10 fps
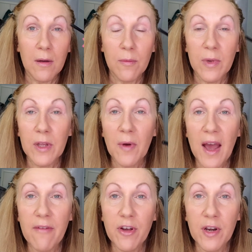When you
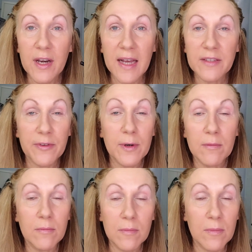have hooded eyes, for
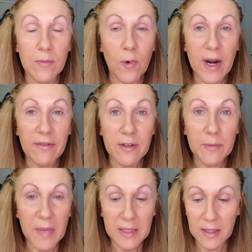whatever
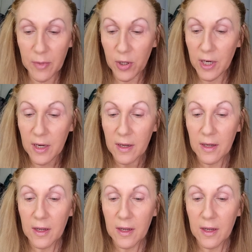makes them hooded,